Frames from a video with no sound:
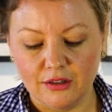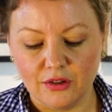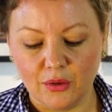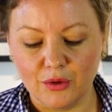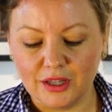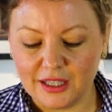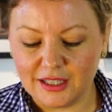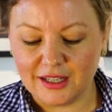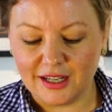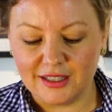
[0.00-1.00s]
So what
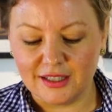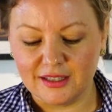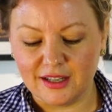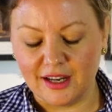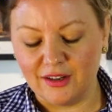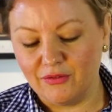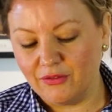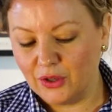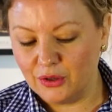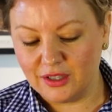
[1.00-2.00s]
this does is it
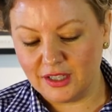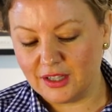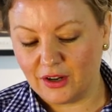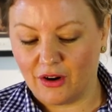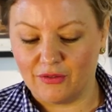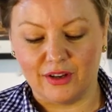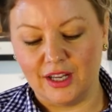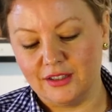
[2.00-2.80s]
infuses the coffee.